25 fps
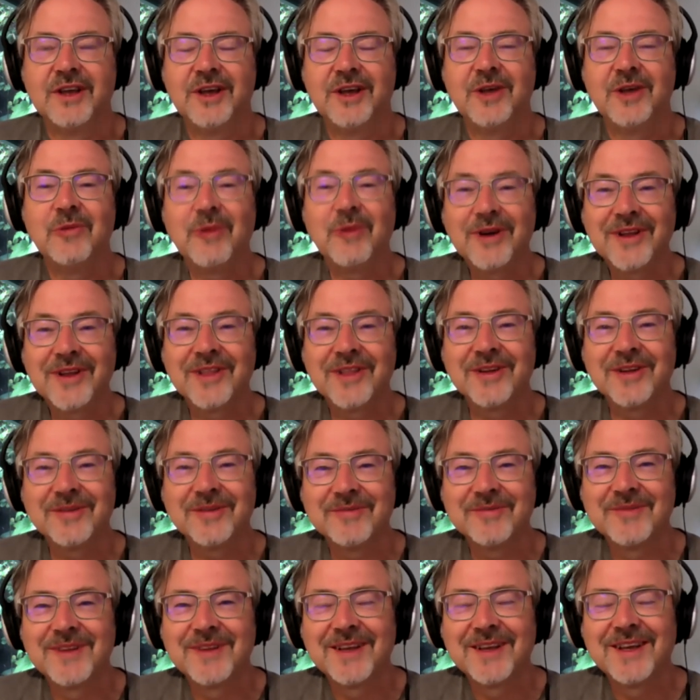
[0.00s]
and one of
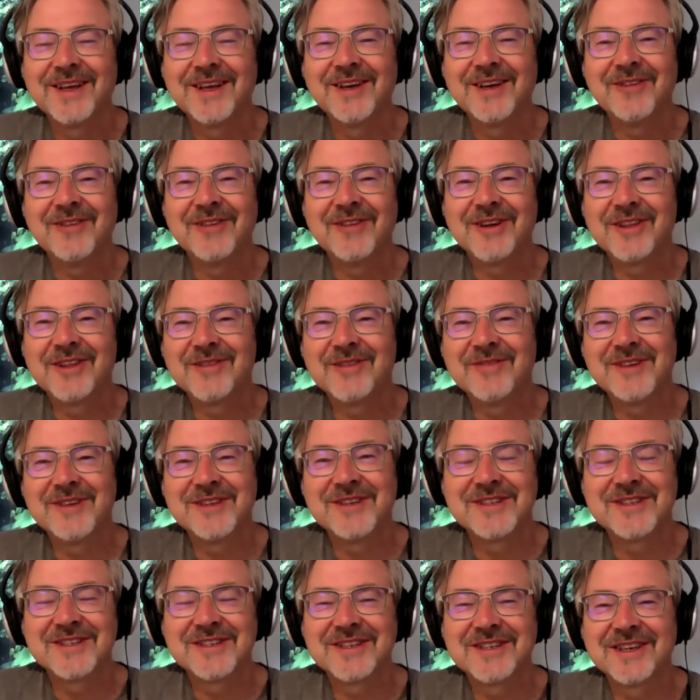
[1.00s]
them
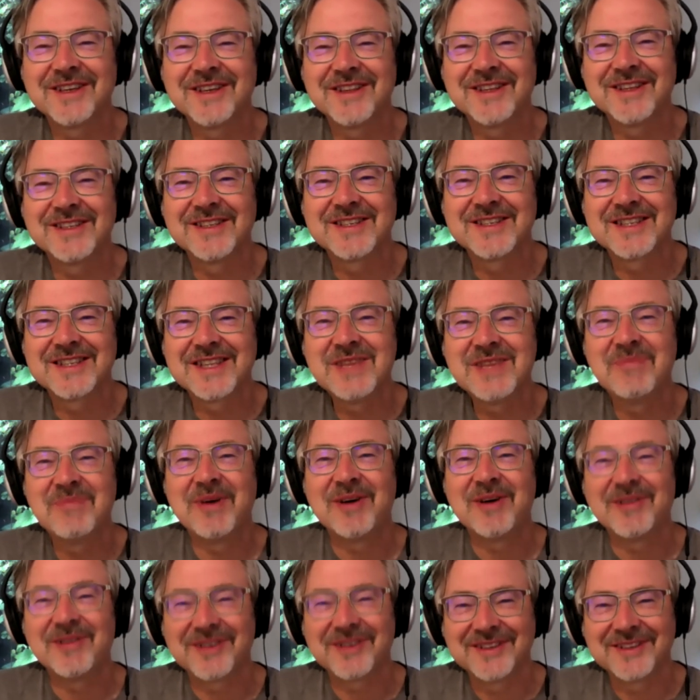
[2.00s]
is this sleep
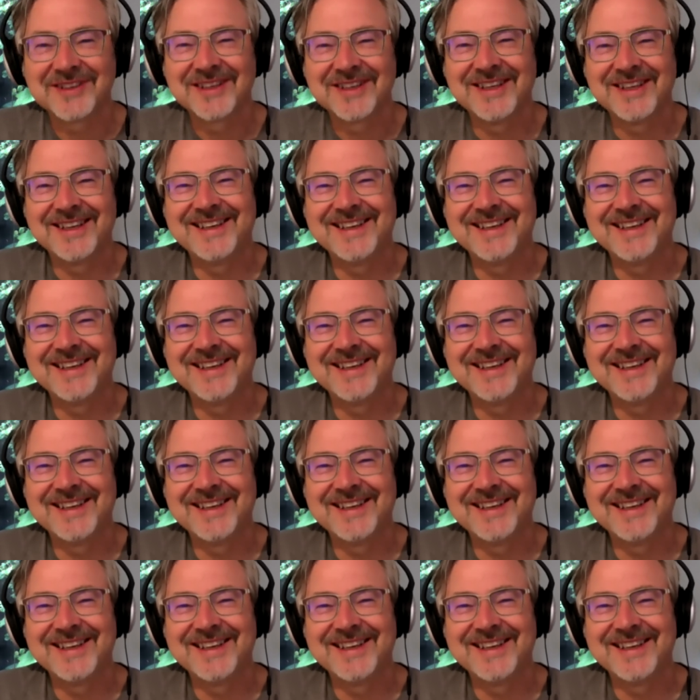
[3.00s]
out